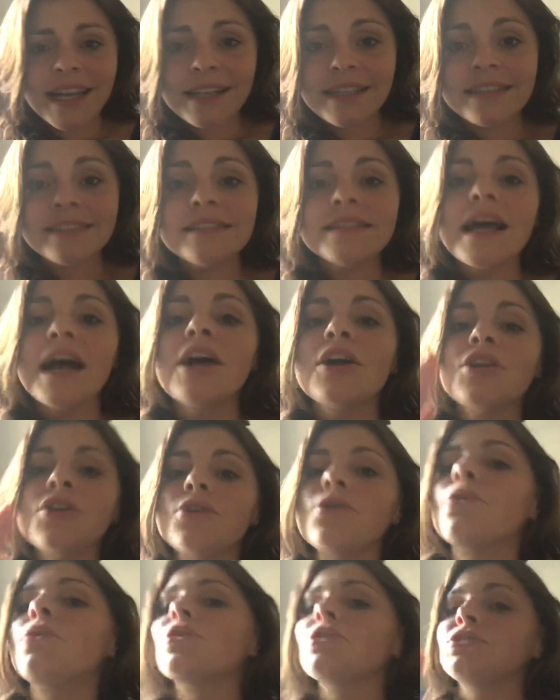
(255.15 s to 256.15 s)
It is not
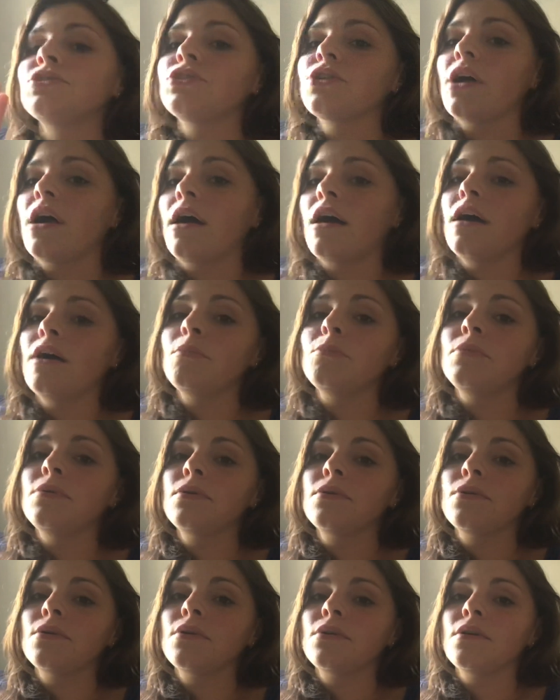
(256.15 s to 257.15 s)
your job
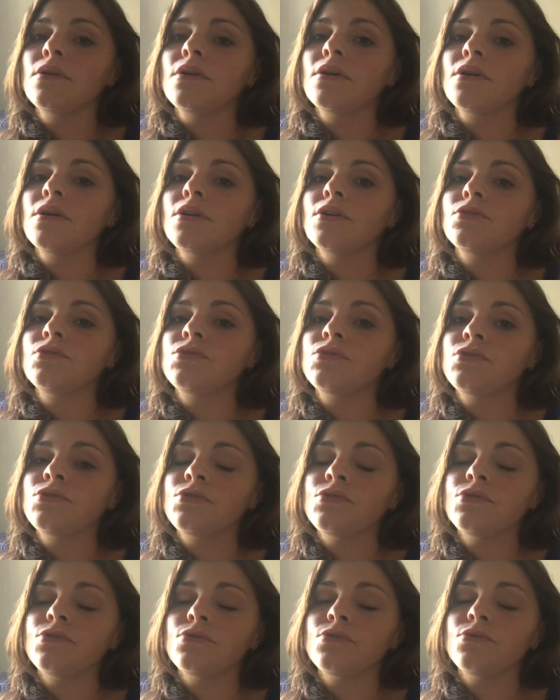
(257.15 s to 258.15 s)

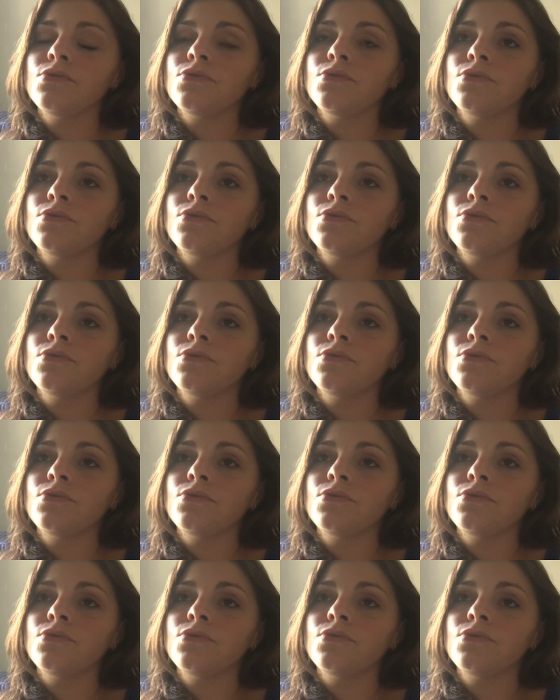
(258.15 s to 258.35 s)
to